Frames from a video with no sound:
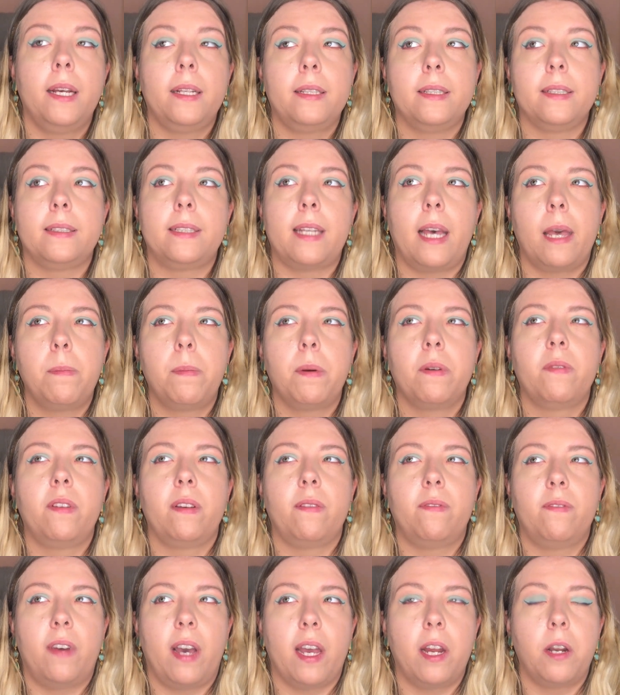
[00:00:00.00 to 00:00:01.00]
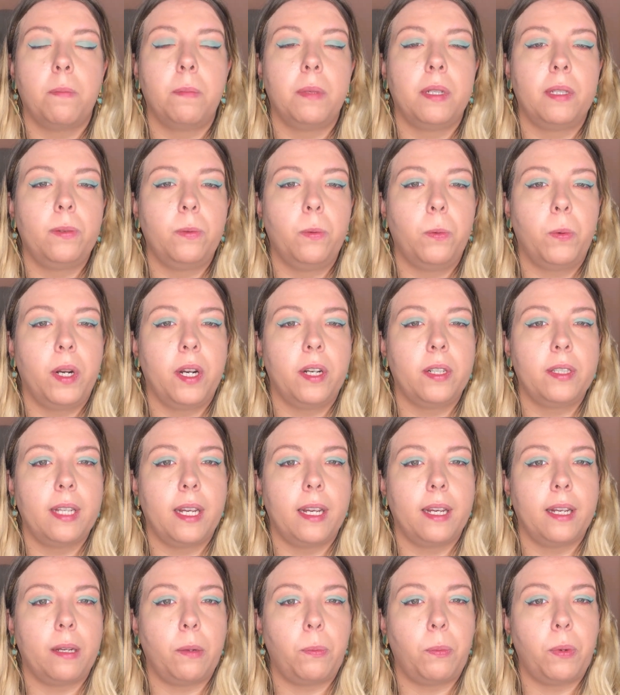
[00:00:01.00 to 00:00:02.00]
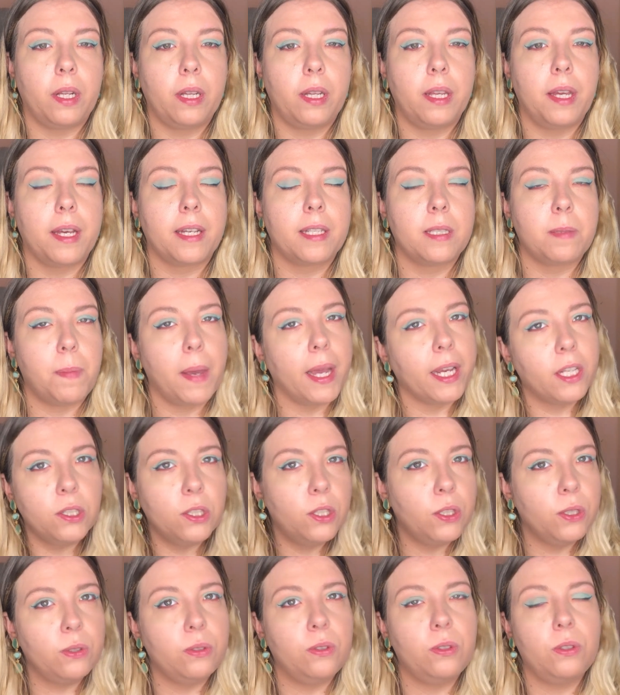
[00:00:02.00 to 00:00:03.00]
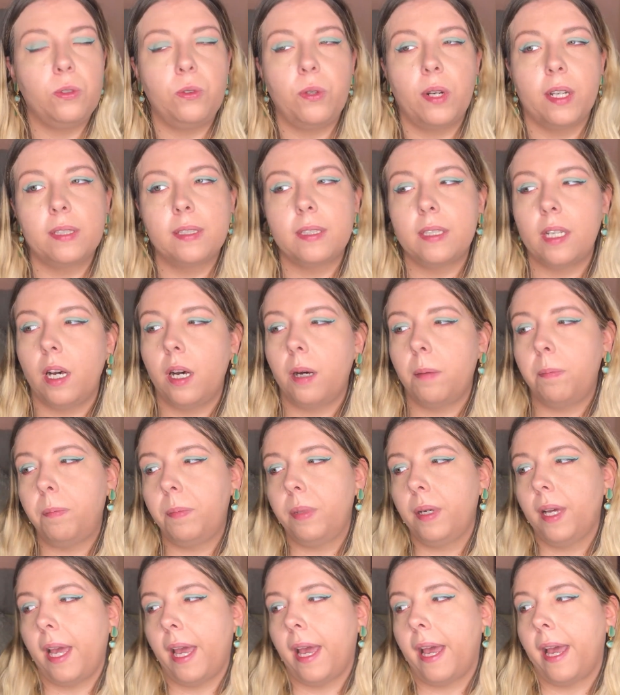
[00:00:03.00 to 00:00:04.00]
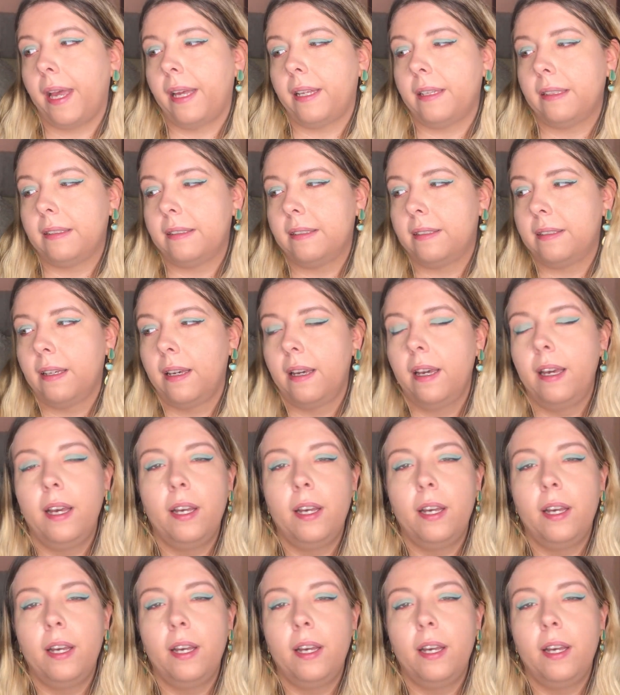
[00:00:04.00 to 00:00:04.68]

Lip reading: the type of environment where they really expect you to dress up and